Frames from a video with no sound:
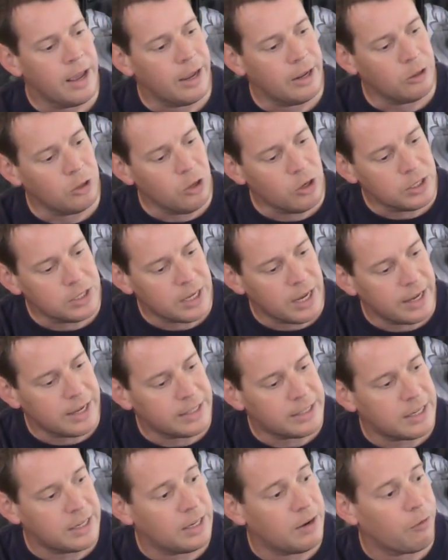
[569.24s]
It looks like
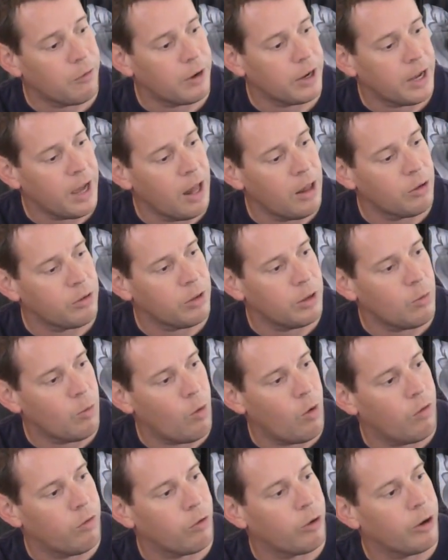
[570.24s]
it's a different color than
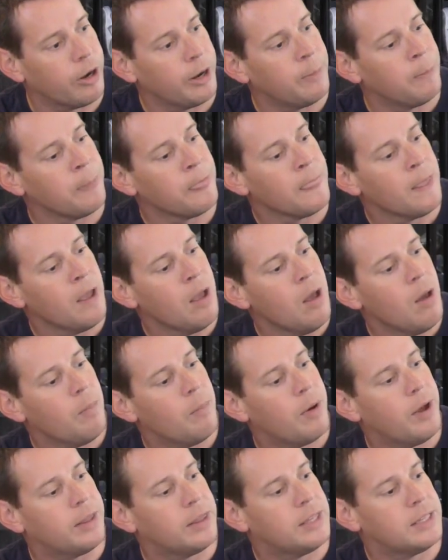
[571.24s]
Wolverine.
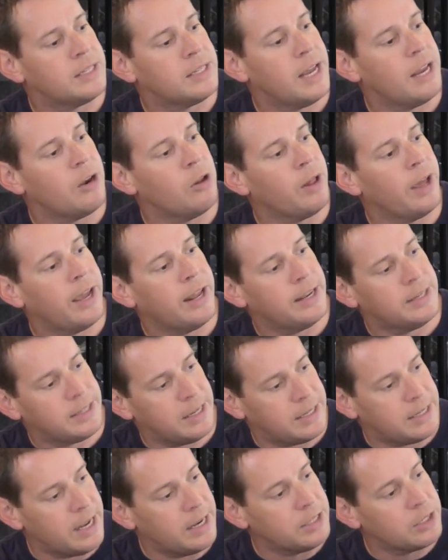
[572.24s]
But the Sentinel hand has
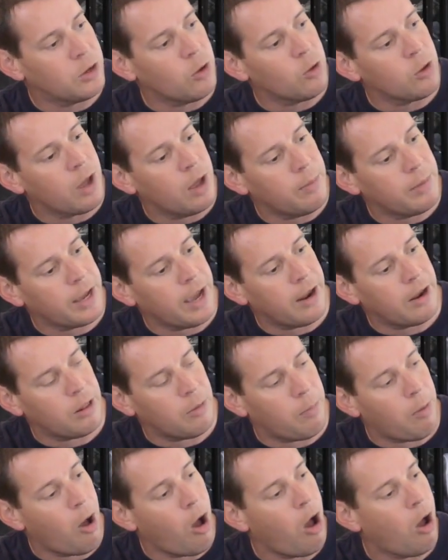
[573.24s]
a tentacle coming out of
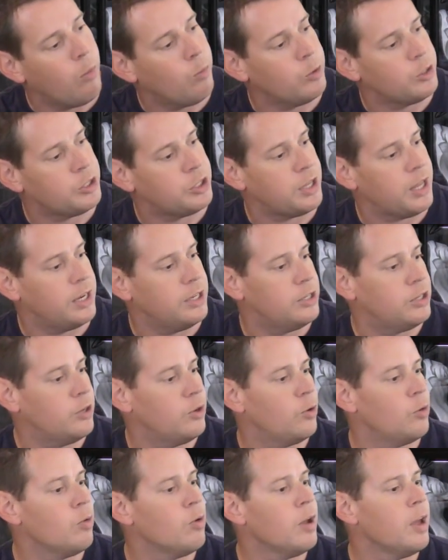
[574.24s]
the palm, which they
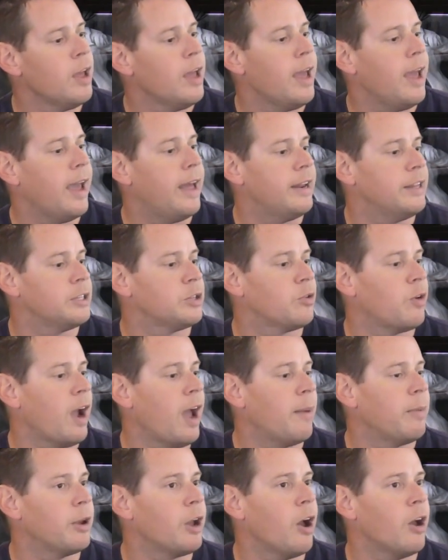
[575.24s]
do, and it's
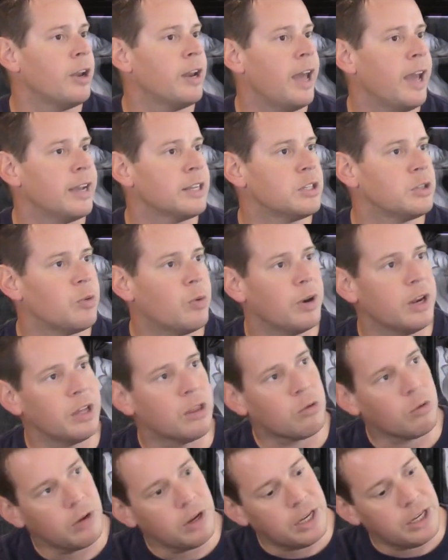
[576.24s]
grabbing onto
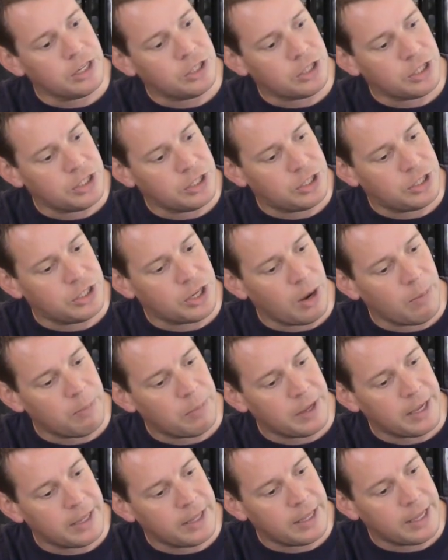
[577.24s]
X-23, and she's
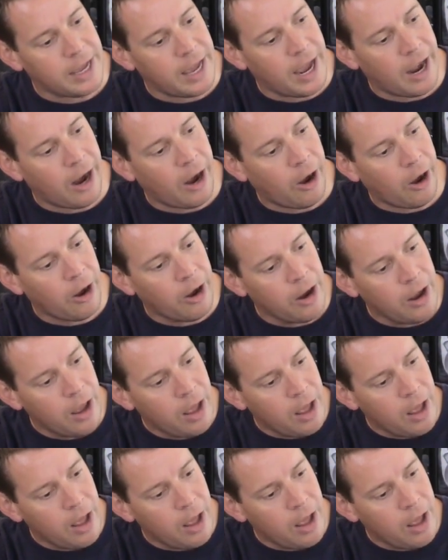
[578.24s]
jumping in the air,